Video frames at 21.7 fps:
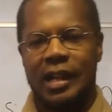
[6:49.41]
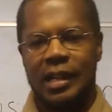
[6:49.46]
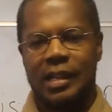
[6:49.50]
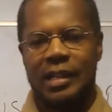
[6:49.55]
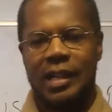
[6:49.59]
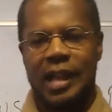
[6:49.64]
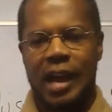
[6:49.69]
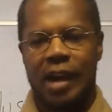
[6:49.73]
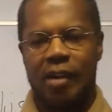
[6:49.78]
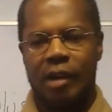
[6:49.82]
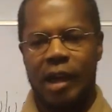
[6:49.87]

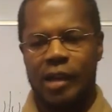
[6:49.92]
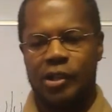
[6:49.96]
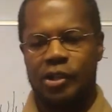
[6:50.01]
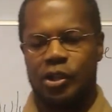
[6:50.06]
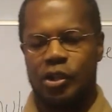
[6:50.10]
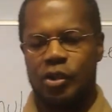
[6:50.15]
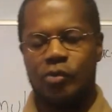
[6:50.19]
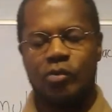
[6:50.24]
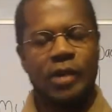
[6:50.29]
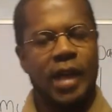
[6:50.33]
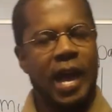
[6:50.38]
Now, as
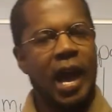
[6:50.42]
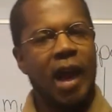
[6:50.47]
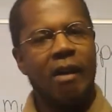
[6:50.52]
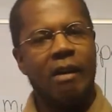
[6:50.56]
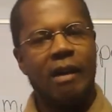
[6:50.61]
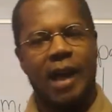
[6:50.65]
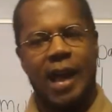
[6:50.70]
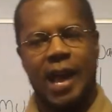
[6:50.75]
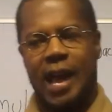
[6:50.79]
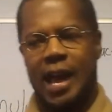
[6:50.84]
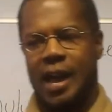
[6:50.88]
you now
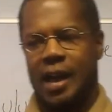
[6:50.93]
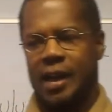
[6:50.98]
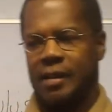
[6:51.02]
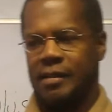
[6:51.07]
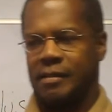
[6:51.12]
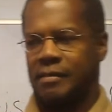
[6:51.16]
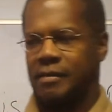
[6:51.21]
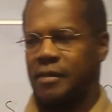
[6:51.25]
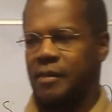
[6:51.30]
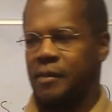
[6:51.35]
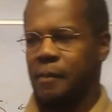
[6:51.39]

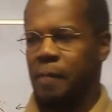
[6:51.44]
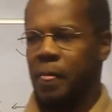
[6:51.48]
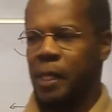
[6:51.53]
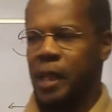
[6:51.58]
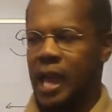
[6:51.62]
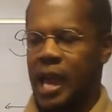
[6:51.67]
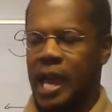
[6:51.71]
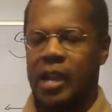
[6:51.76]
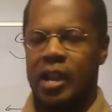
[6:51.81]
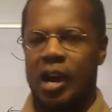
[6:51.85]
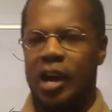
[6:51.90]
have
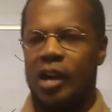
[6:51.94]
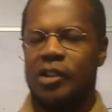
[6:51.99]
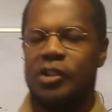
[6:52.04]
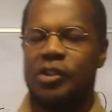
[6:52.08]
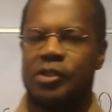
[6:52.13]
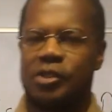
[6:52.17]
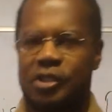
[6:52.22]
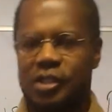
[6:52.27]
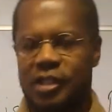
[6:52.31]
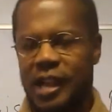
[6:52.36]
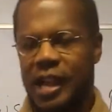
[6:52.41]
an
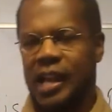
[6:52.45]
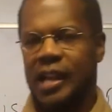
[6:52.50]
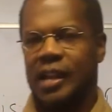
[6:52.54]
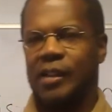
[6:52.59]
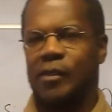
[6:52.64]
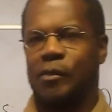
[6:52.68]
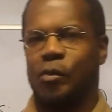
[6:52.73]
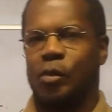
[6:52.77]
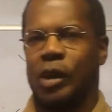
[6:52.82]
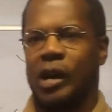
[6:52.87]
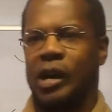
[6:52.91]
understanding
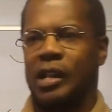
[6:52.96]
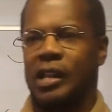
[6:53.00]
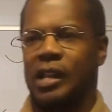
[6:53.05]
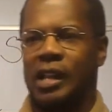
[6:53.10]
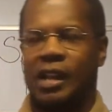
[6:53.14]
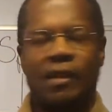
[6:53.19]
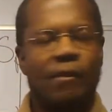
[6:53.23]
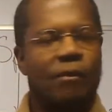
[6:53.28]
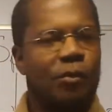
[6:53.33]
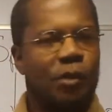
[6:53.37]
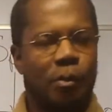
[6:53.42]
of what
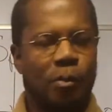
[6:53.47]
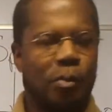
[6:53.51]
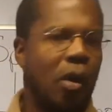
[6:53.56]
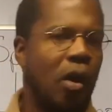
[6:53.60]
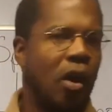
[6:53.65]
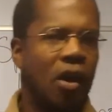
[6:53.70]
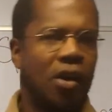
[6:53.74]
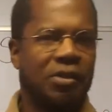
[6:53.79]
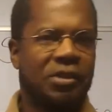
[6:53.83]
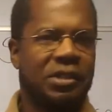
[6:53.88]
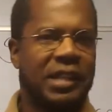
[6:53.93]
the
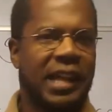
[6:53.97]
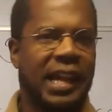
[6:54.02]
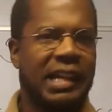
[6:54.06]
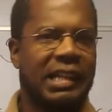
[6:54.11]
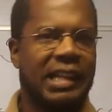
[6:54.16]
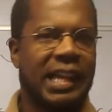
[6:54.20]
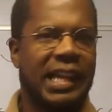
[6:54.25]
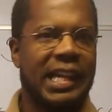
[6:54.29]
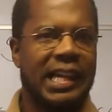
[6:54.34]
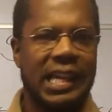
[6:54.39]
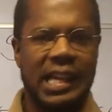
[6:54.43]
pause
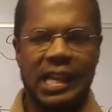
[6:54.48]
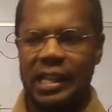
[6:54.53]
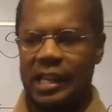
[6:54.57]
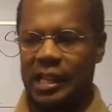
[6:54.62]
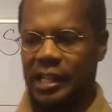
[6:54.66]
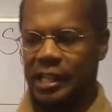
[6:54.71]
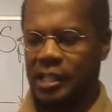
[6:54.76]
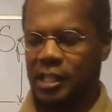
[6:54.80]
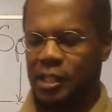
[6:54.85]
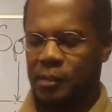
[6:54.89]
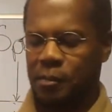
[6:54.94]
technique
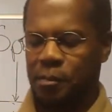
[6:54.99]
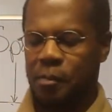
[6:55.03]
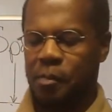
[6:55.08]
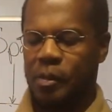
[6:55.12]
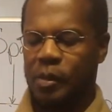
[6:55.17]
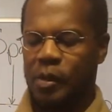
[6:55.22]
is,